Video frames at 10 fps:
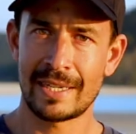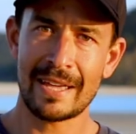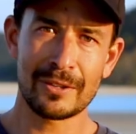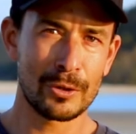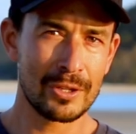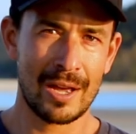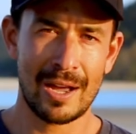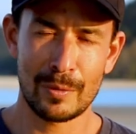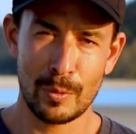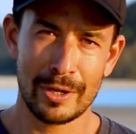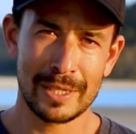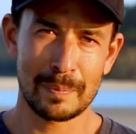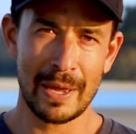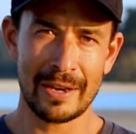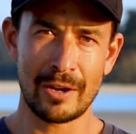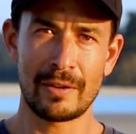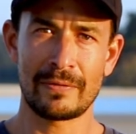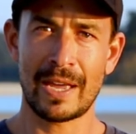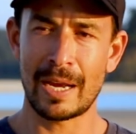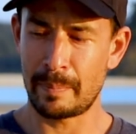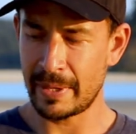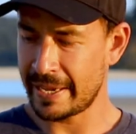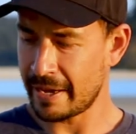Now that all your hard work has paid off and a big